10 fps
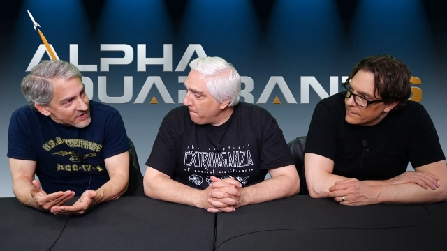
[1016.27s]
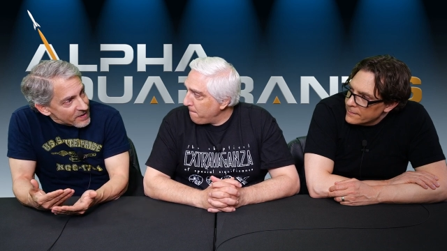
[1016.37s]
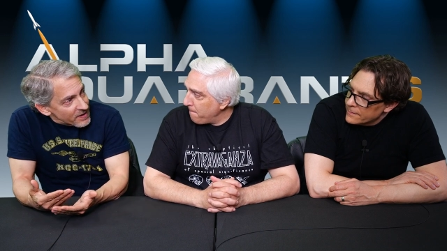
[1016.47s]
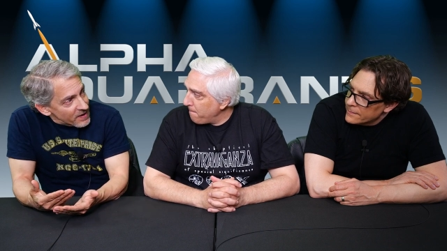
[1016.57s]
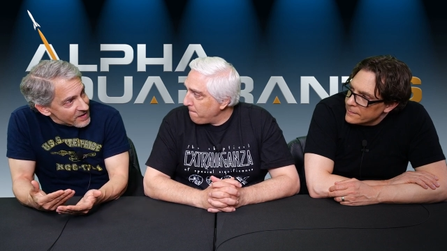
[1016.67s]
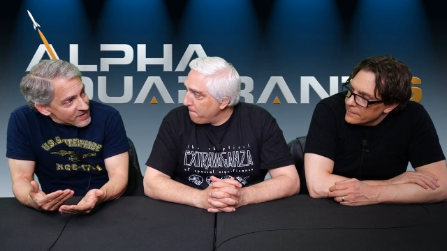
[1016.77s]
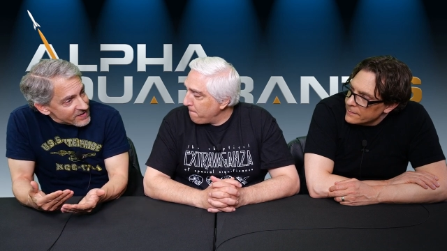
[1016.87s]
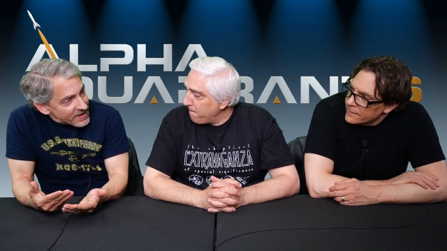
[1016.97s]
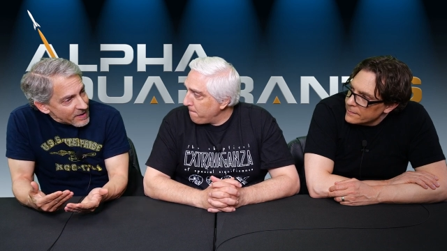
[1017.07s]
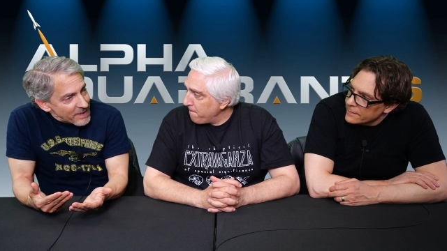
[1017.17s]
Speaker 1: a this is
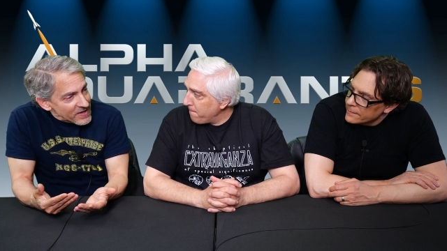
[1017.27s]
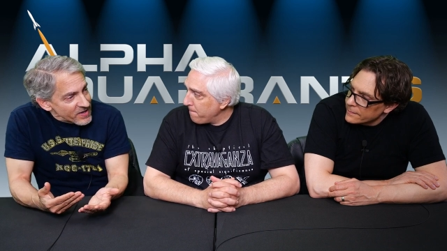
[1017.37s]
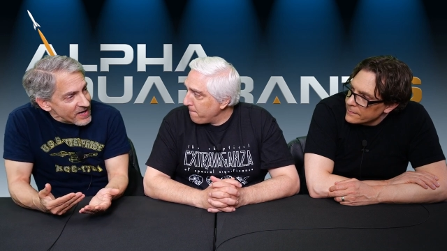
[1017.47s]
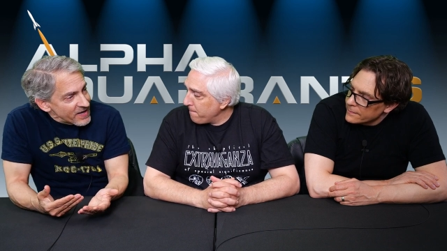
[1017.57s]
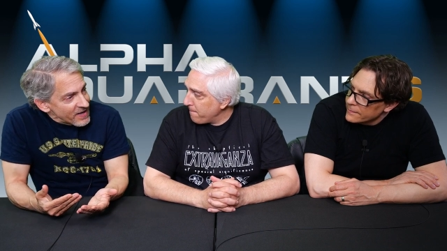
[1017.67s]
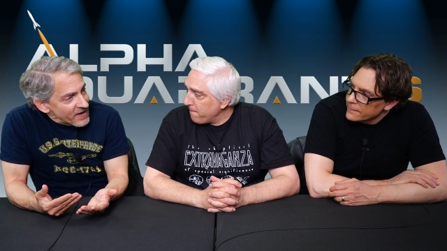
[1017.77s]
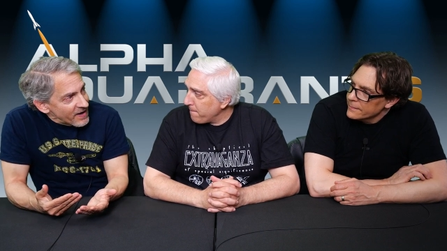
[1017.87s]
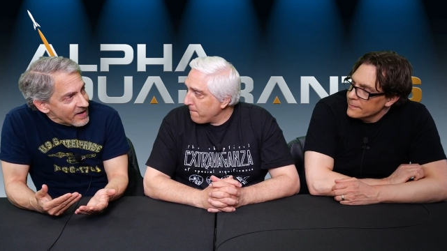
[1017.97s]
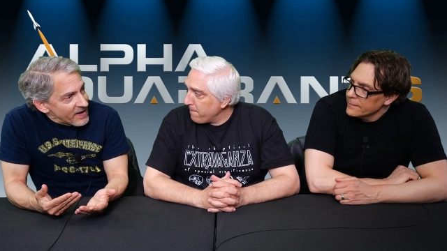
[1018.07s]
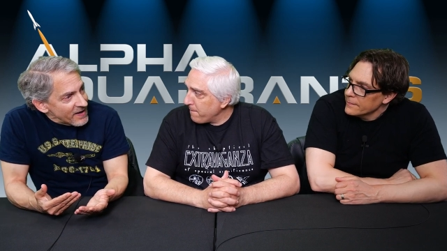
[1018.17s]
like imagine an,
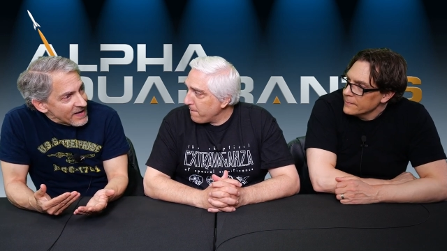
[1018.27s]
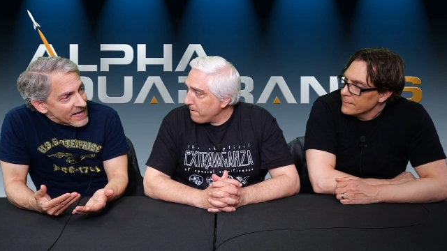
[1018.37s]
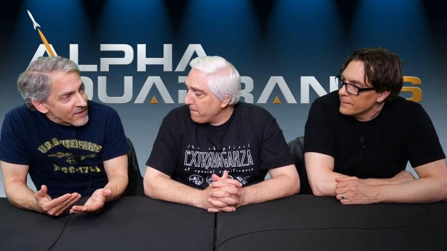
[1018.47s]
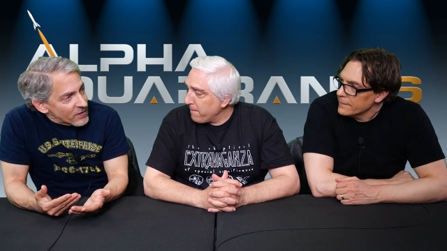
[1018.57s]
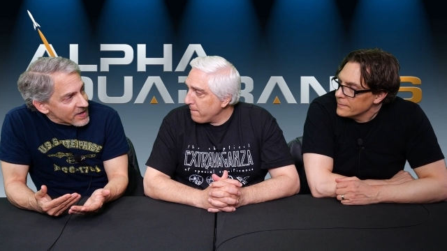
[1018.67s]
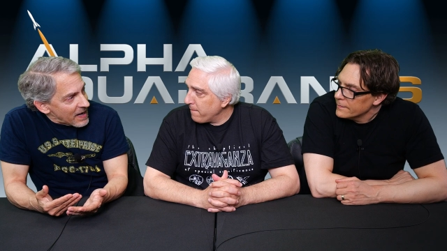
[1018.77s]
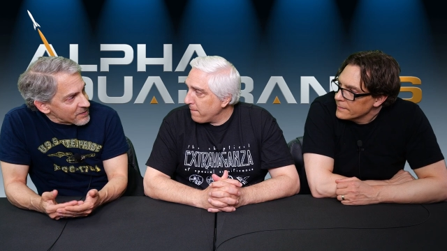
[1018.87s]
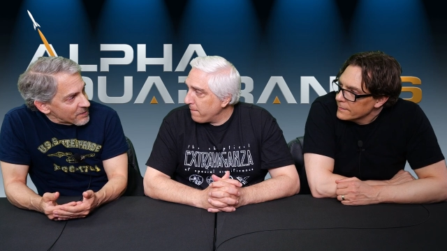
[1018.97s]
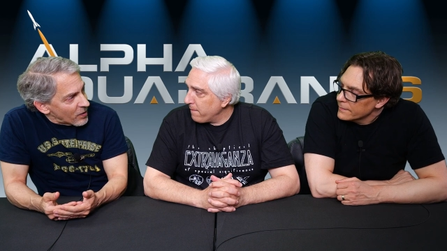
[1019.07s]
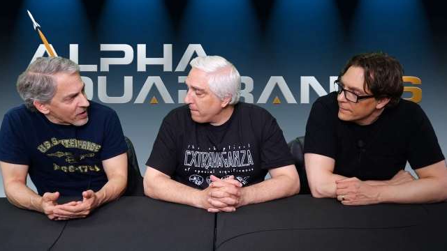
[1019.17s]
an evil
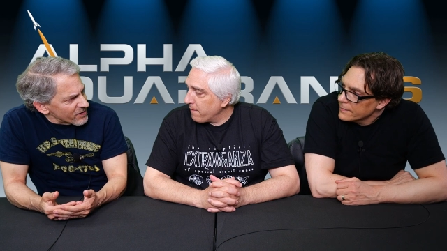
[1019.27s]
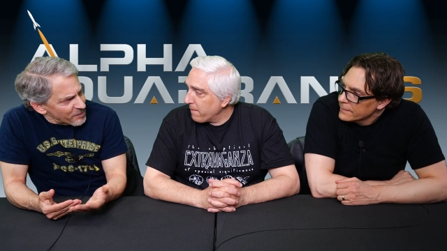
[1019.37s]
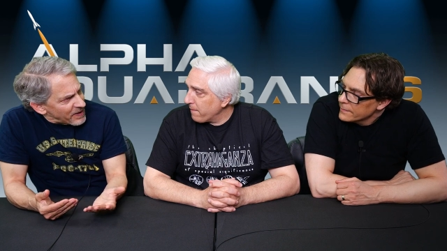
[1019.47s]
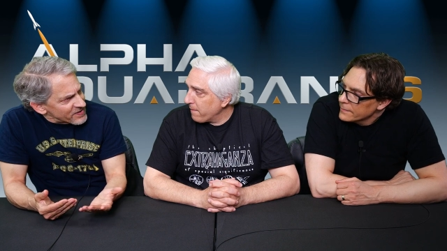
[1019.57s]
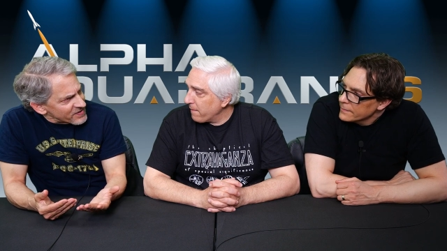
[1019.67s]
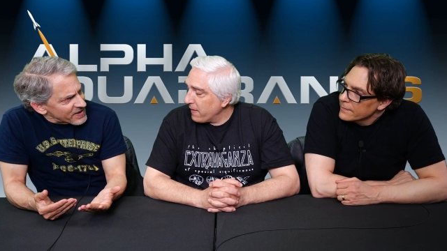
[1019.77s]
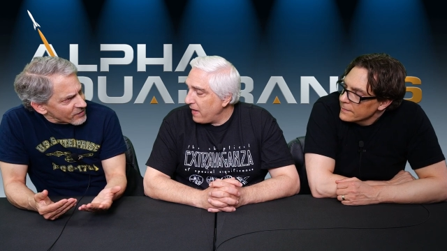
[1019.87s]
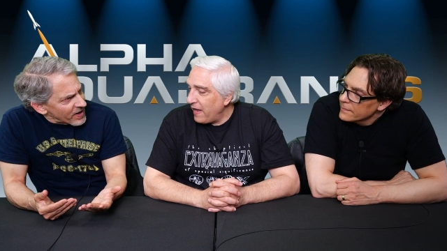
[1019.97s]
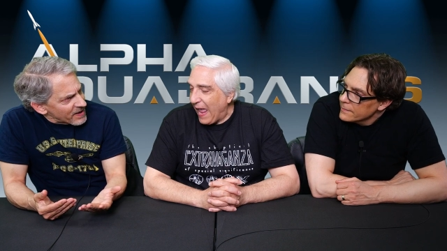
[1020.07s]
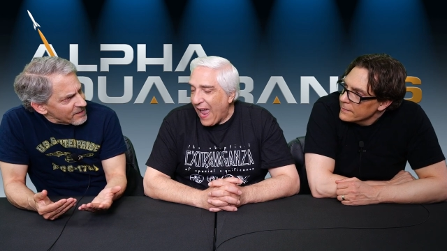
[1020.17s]
Captain Marvel, basically,
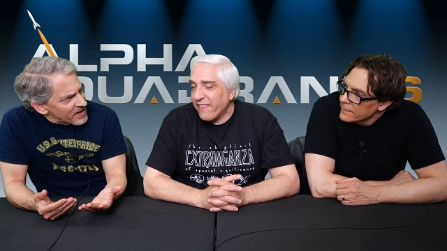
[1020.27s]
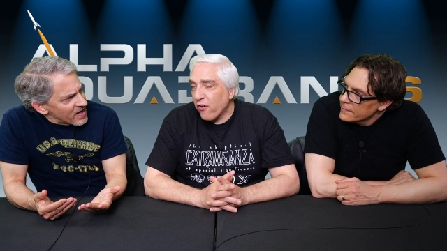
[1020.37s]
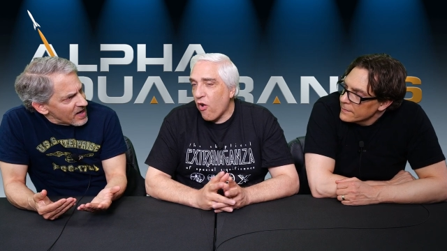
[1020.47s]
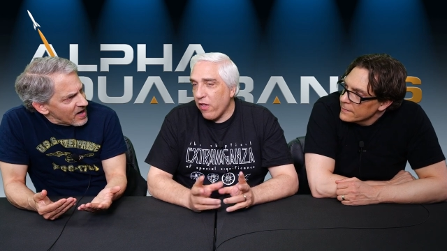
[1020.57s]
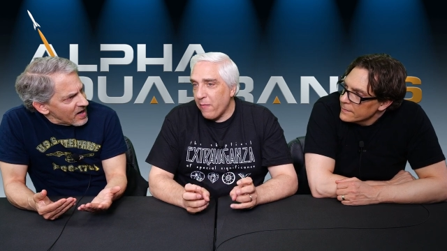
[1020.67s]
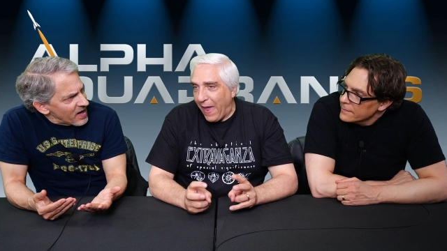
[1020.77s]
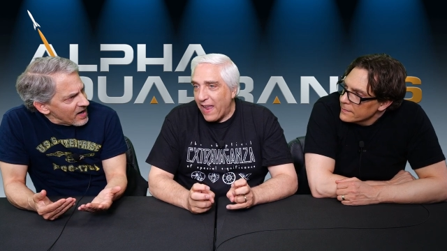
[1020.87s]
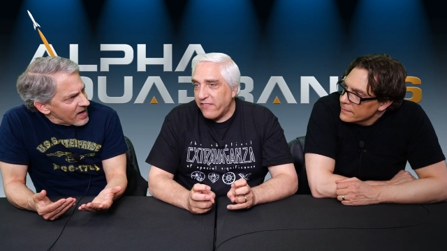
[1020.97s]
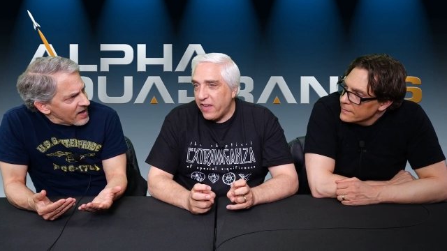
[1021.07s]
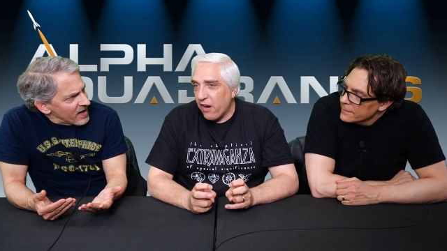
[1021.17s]
right? And, and they're
Speaker 2: calling him
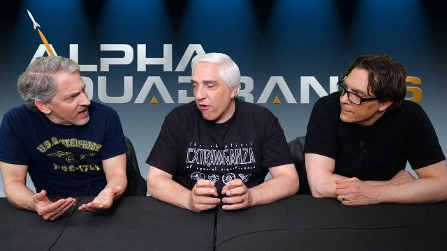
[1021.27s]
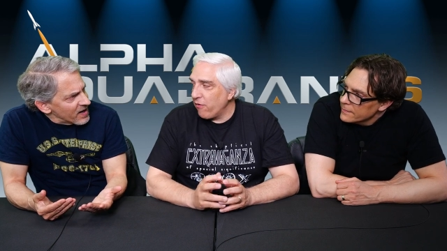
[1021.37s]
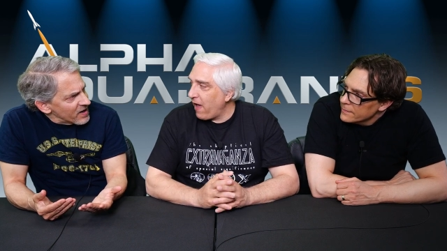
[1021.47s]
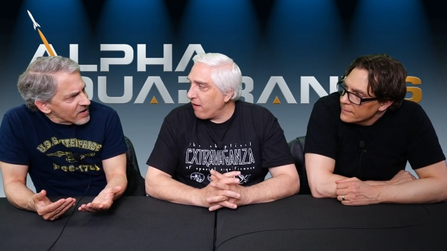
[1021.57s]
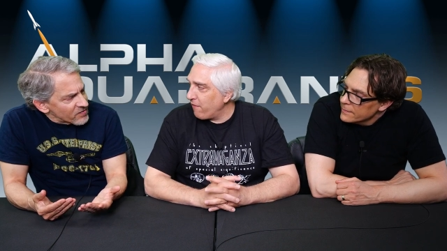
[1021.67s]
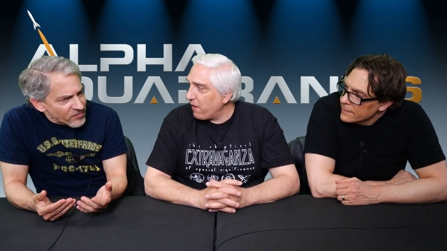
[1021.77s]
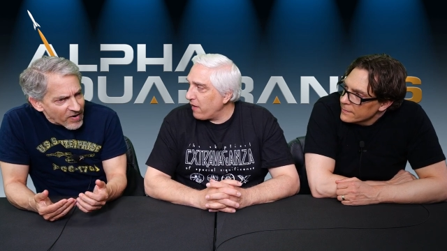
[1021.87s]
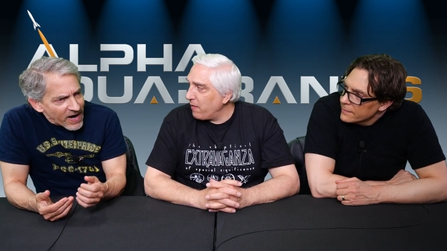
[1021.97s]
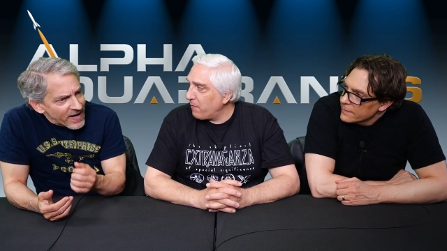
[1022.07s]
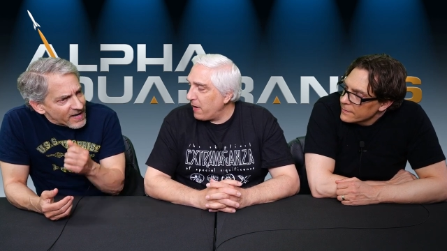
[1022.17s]
anti-hero, not a villain,
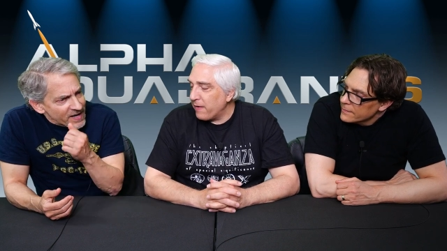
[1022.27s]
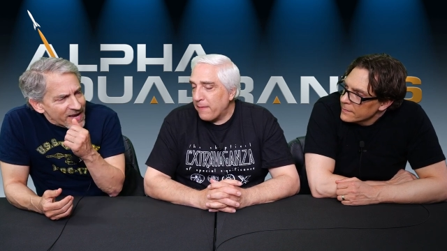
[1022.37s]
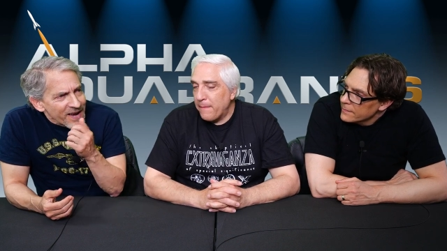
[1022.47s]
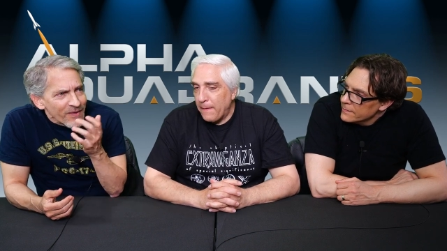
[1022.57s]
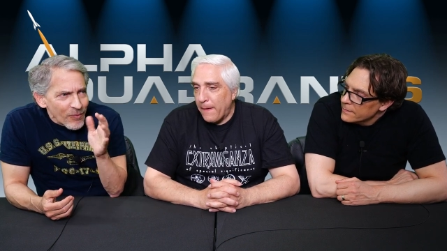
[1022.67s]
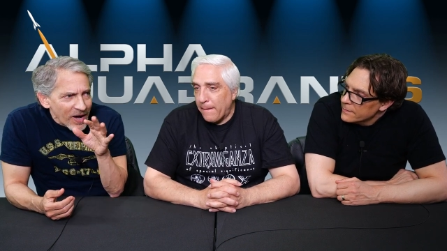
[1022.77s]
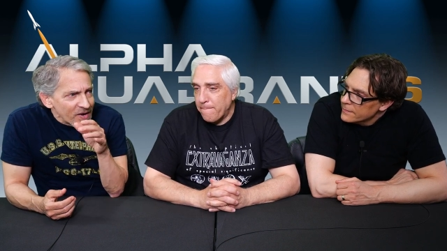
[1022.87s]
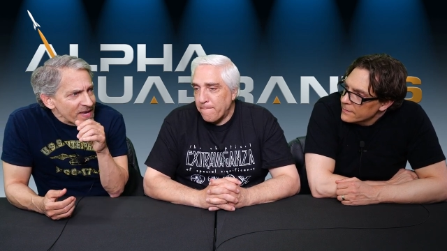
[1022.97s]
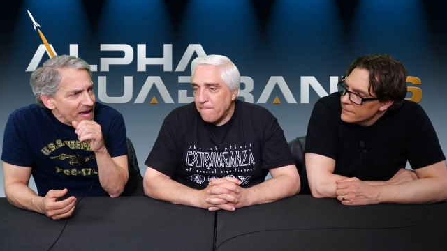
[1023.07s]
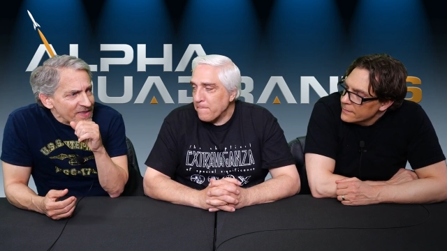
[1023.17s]
right? But, mm-hmm. yeah. Well,
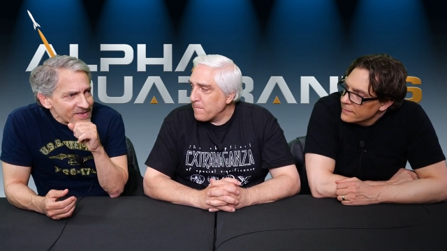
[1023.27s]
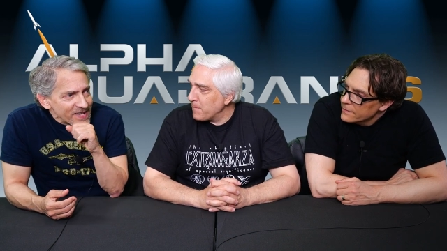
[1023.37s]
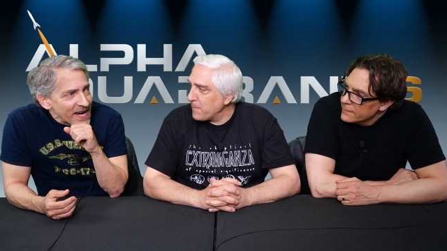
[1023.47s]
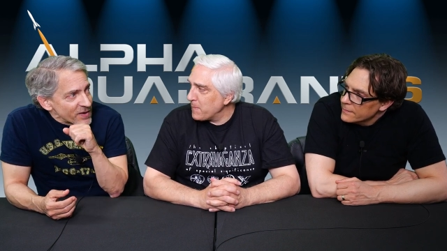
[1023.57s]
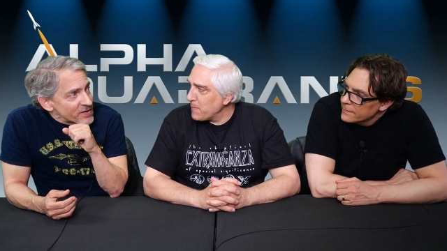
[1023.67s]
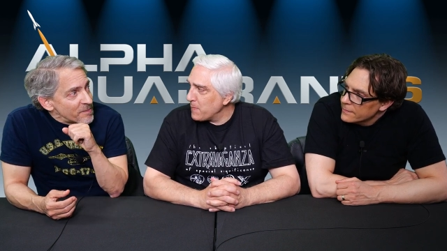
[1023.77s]
Speaker 1: yeah, this guy looks.